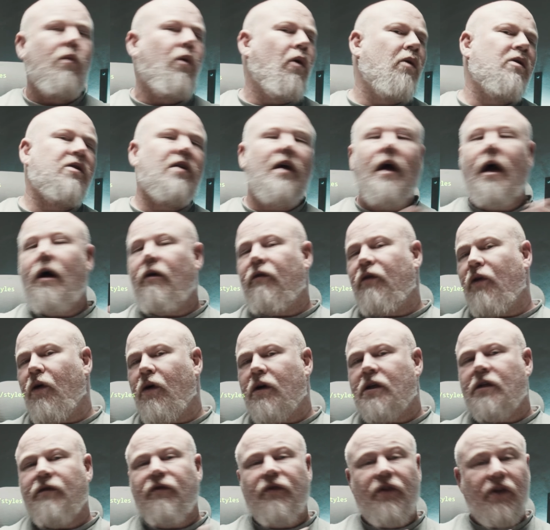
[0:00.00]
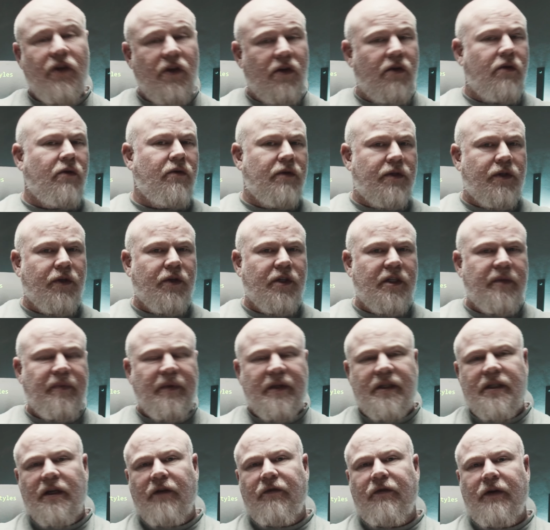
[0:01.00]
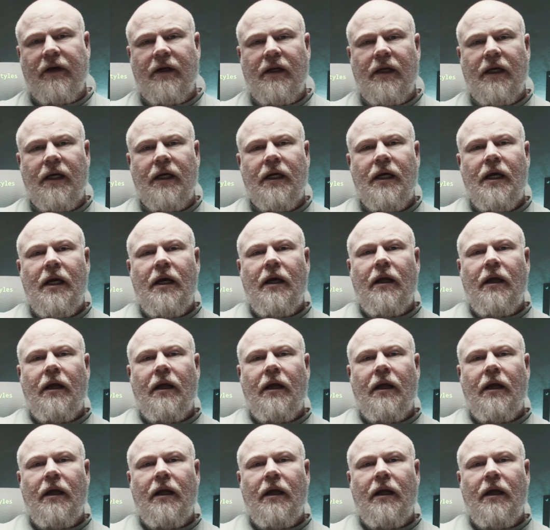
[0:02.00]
We also have hooks for the user specifically,